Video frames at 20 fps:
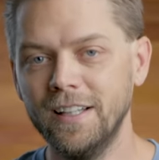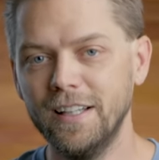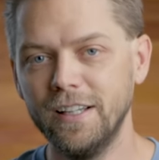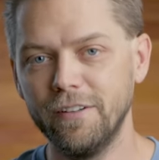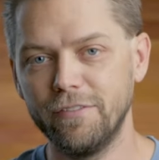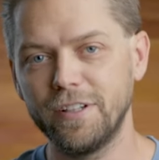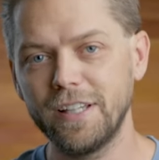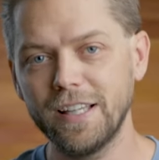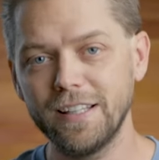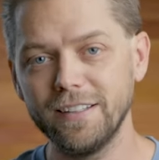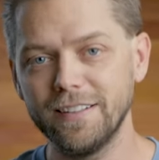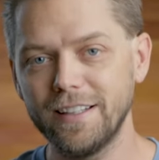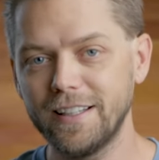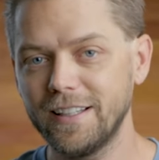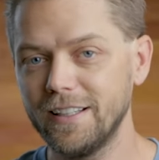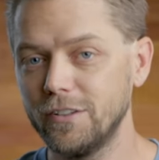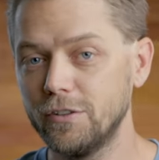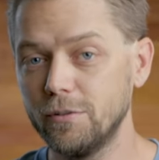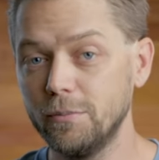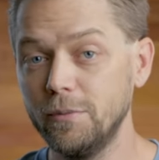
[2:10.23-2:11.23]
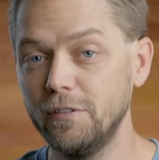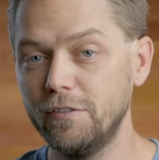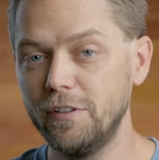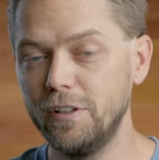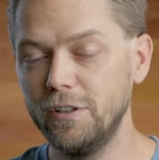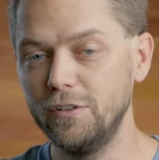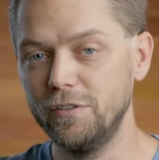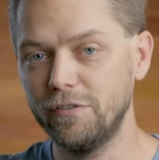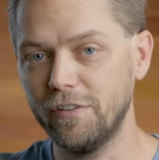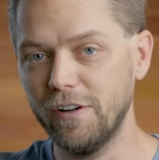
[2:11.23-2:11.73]
If you guys like it, do me a
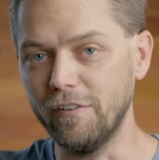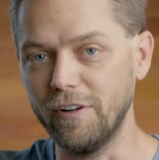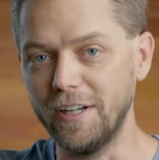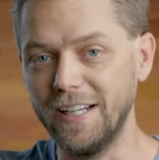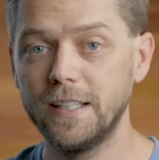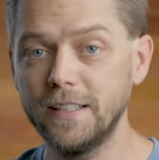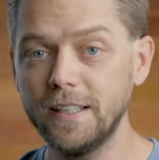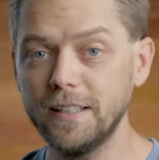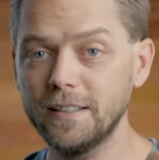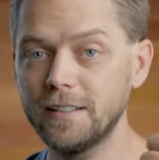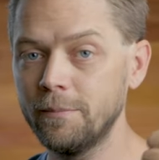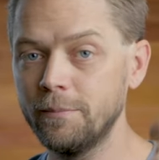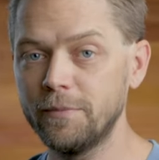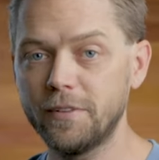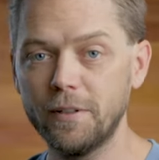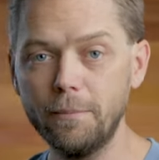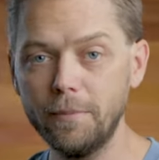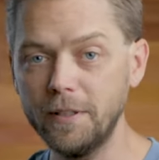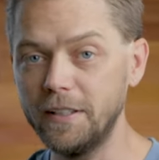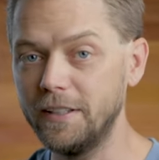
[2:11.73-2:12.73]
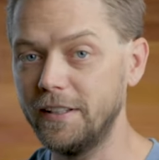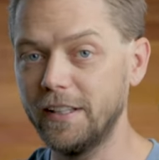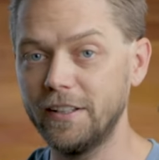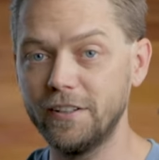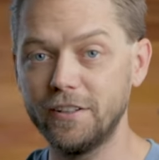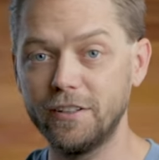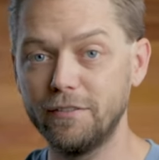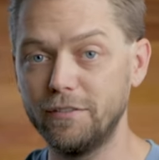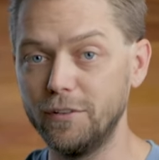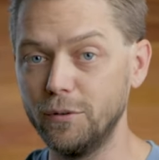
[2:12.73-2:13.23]
huge favor. Hit that thumbs up button down
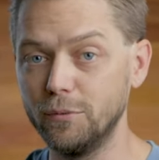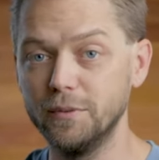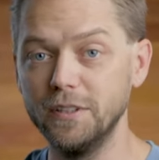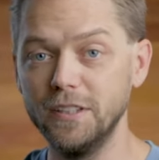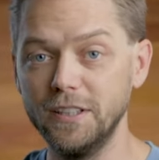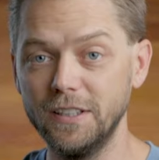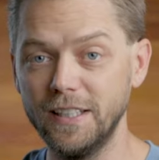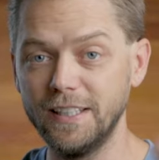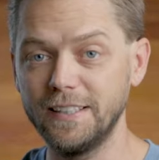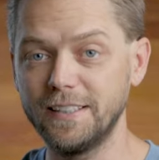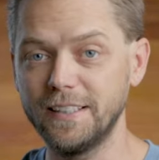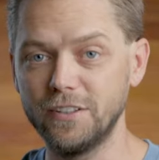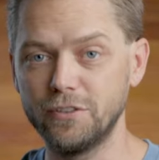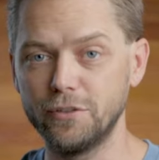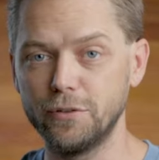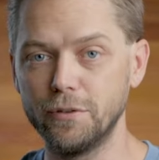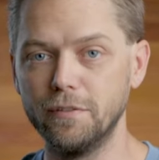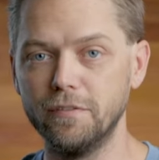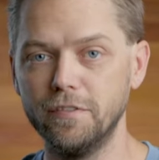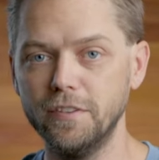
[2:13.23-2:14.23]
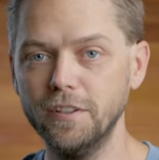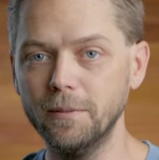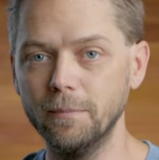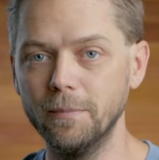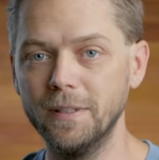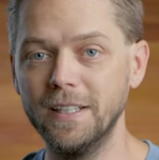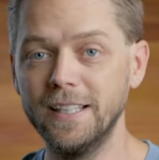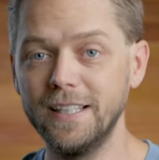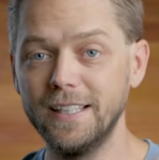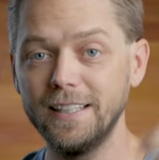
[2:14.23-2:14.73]
there if you really like that short film.